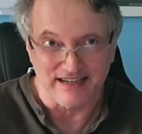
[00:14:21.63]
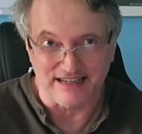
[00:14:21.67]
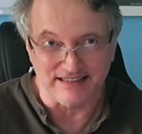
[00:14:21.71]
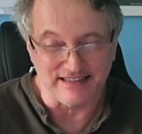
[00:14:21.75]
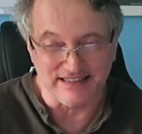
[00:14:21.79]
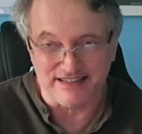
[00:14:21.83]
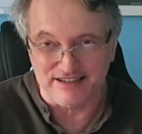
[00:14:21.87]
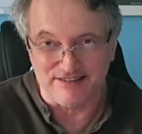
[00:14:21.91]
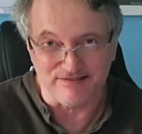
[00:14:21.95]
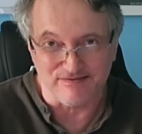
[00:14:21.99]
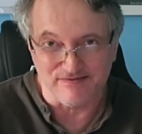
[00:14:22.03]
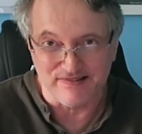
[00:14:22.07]

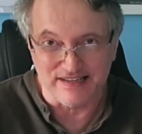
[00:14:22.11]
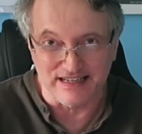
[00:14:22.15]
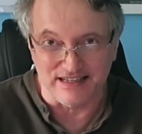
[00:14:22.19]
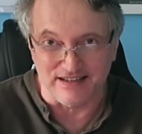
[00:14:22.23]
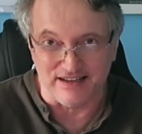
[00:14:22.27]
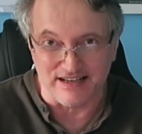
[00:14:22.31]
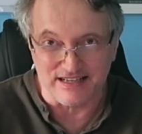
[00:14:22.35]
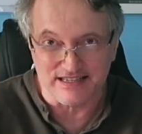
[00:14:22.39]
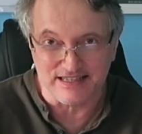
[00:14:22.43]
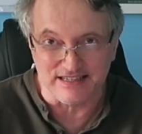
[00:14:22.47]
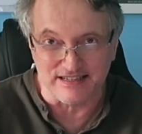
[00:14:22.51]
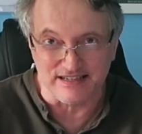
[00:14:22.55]
and they don't
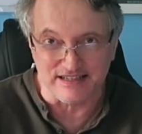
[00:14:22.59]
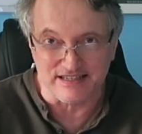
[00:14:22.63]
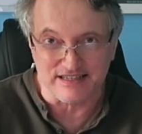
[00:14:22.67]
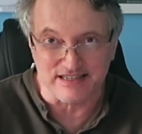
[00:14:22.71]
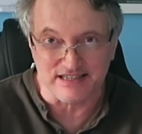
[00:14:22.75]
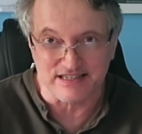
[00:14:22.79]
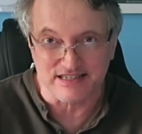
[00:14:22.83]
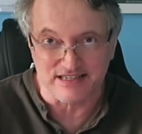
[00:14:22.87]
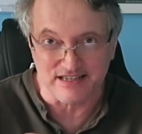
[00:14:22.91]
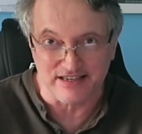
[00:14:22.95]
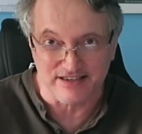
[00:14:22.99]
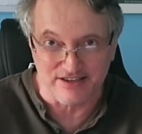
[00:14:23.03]
realise that
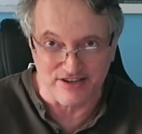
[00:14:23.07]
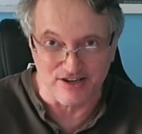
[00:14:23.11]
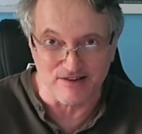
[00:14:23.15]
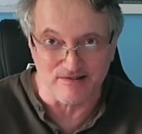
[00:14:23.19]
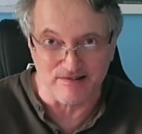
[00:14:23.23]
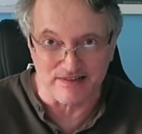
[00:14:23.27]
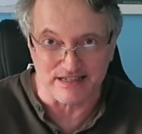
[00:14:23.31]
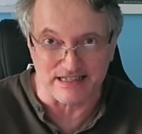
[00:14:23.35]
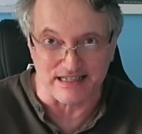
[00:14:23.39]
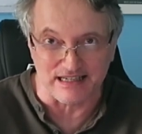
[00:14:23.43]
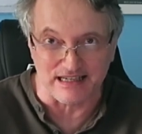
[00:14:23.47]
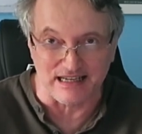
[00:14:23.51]
it's a
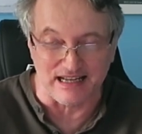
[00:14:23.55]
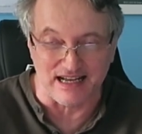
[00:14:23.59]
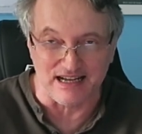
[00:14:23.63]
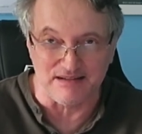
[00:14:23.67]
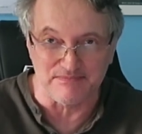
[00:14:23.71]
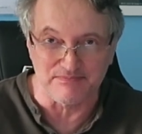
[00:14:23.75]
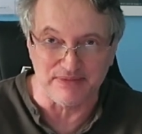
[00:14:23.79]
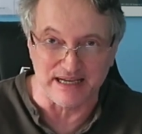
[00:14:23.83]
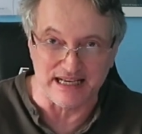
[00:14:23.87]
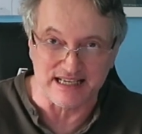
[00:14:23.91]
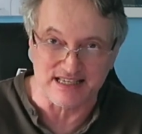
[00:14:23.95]
security alarm